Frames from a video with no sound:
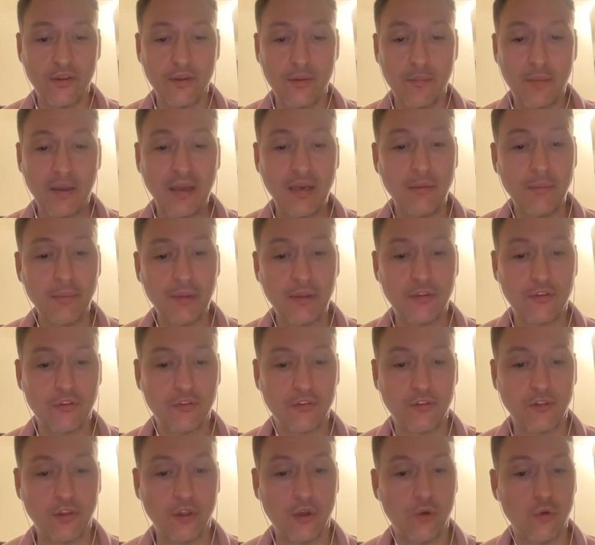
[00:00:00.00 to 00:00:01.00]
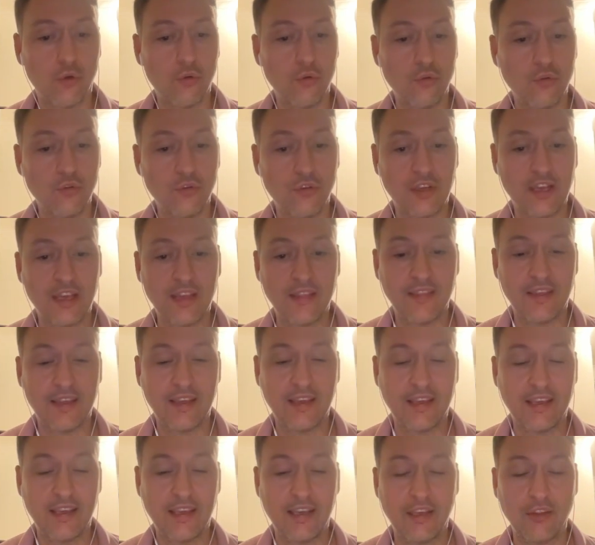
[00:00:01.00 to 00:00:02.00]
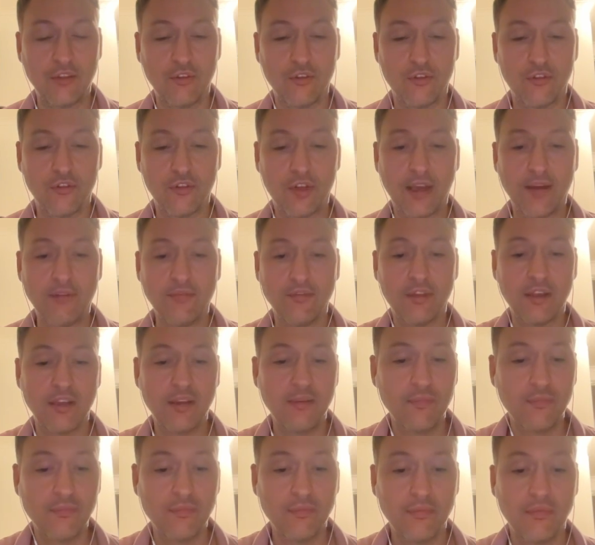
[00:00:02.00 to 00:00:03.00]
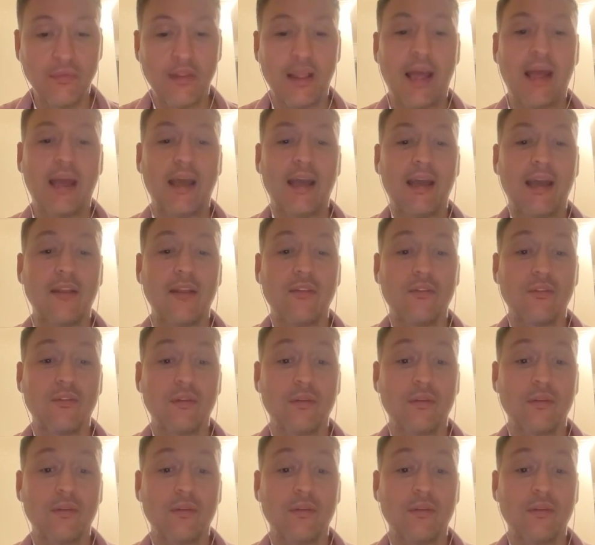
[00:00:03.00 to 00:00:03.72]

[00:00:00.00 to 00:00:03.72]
been a bit slow to get their king to safety and